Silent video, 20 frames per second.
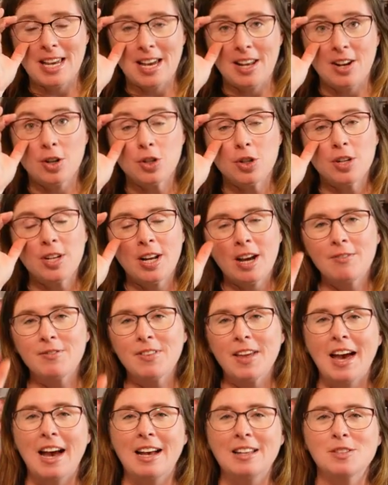and I don't have
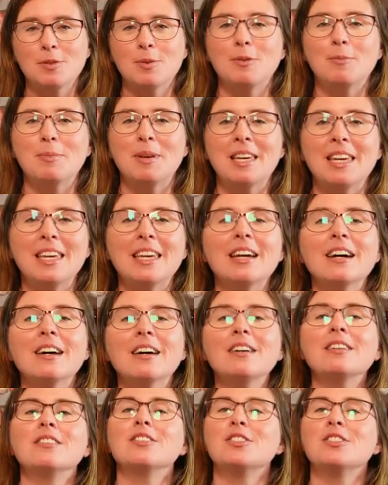the hats with me here.